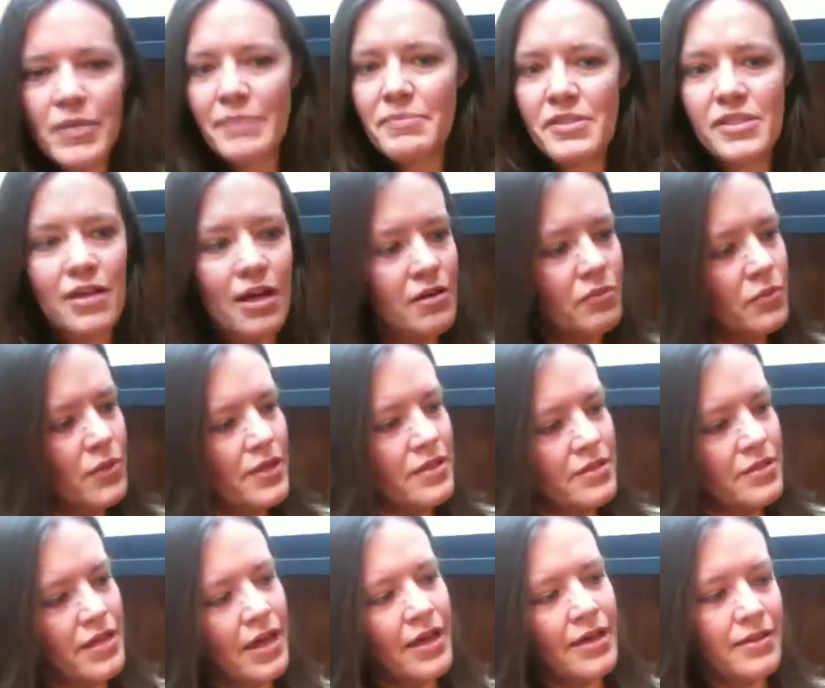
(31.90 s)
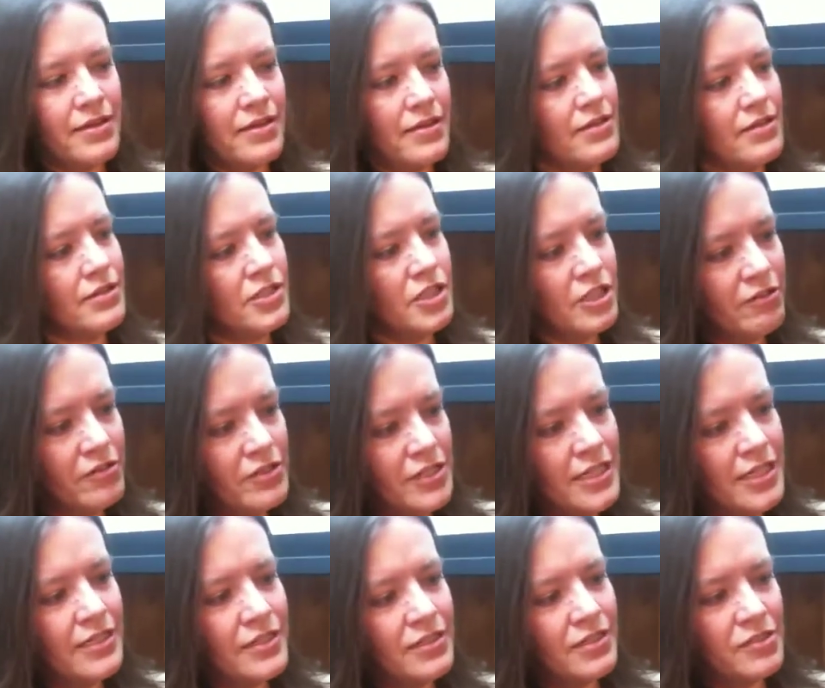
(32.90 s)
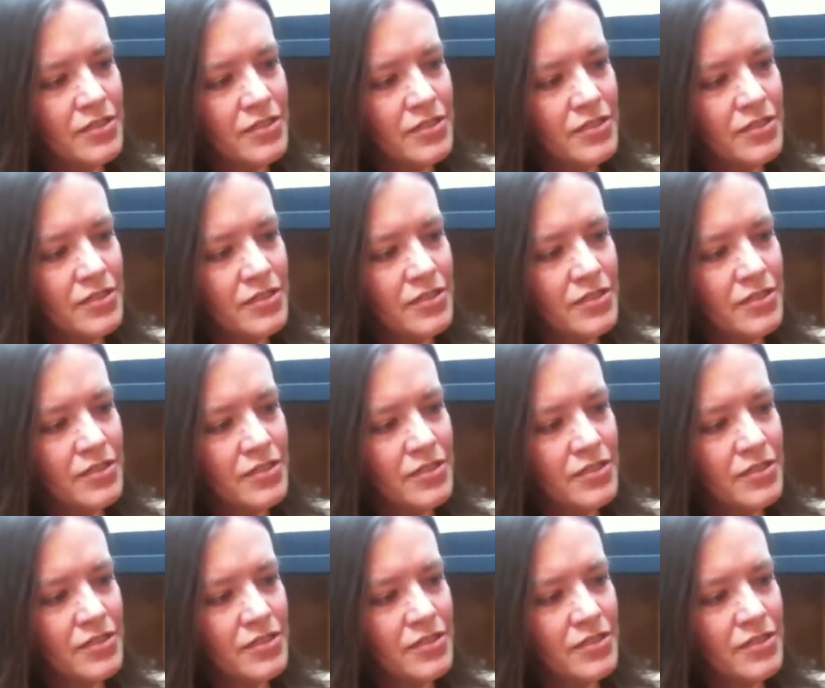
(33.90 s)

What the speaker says: perhaps start with either Geraldine